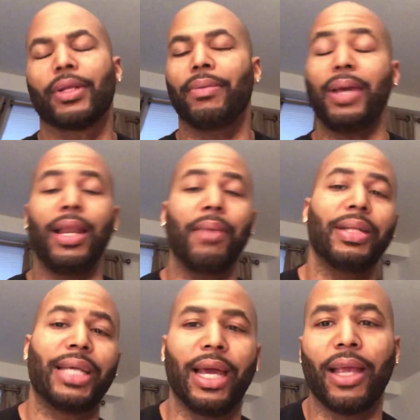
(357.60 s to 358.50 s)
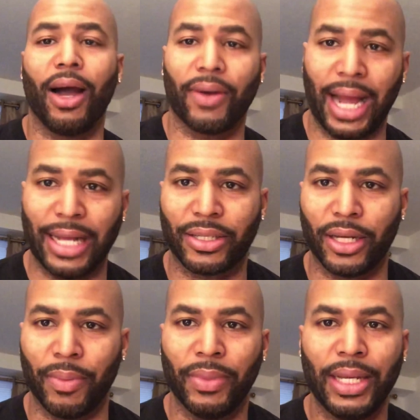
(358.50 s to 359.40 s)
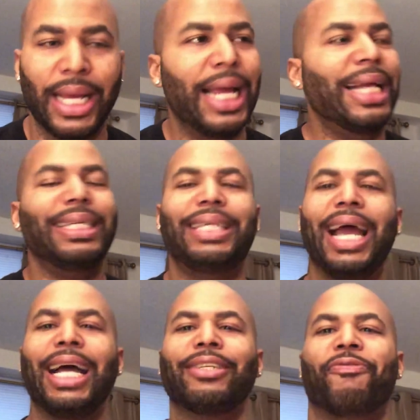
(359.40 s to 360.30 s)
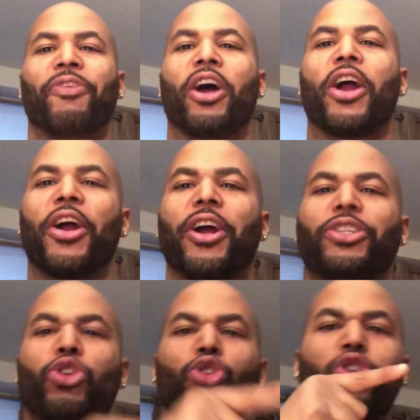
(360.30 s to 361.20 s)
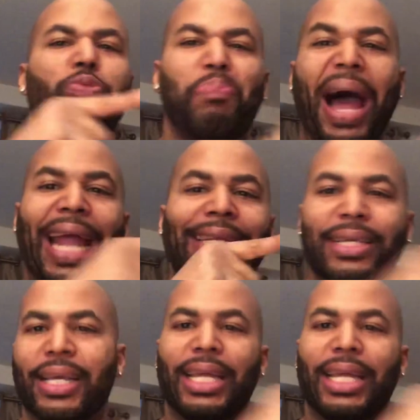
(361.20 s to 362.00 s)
Man, let me tell y'all guys something. That's for her to spite